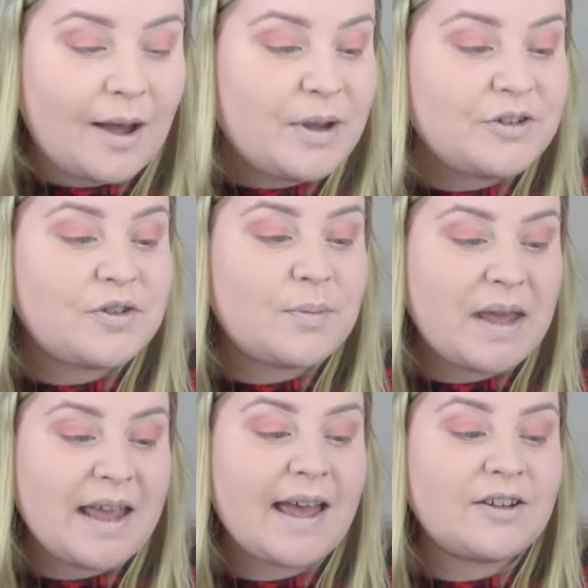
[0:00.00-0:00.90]
I picked up the
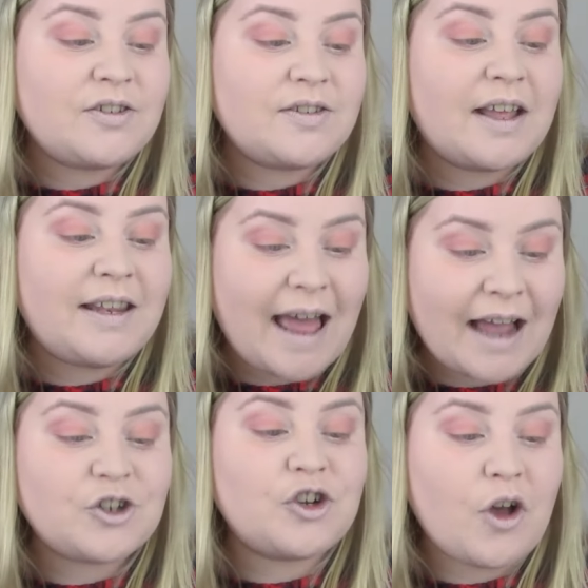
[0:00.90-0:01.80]
PS
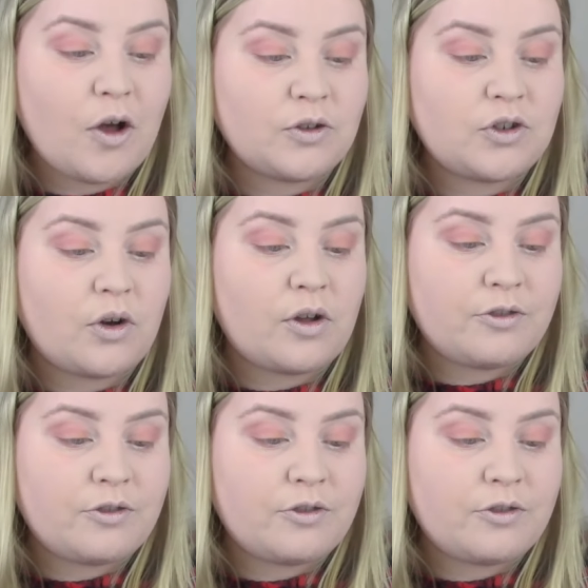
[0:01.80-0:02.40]
Lash Contour